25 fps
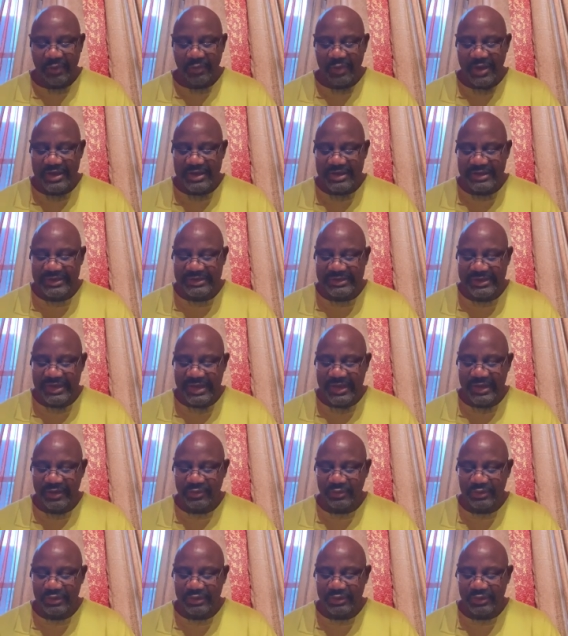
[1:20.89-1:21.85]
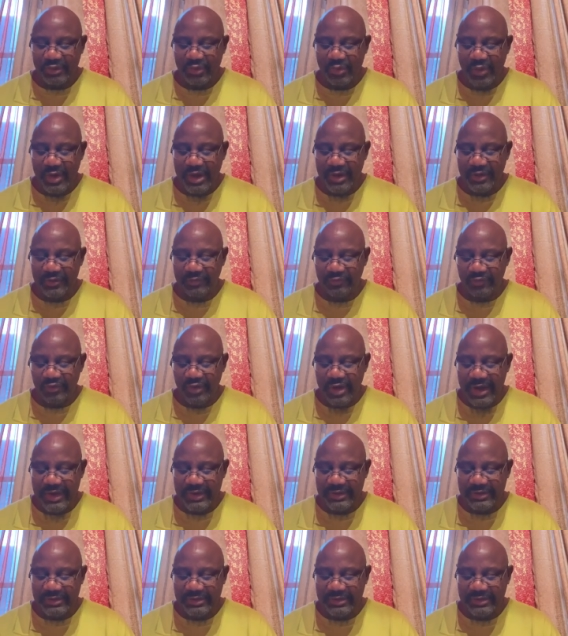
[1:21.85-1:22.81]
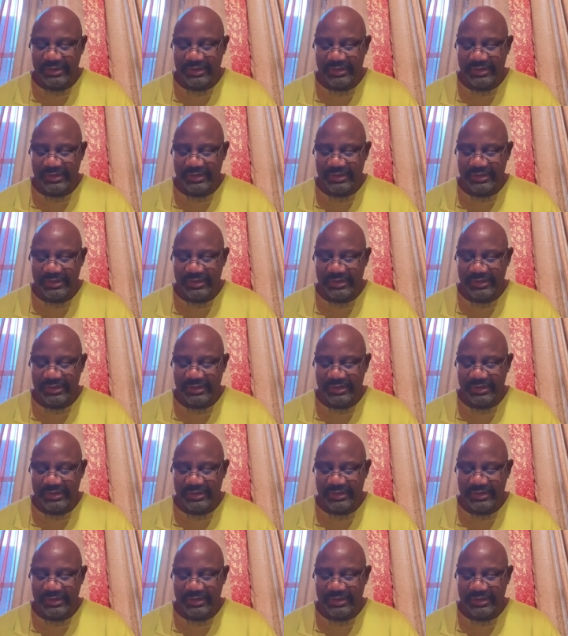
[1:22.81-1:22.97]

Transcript: when he sent out the 12, right?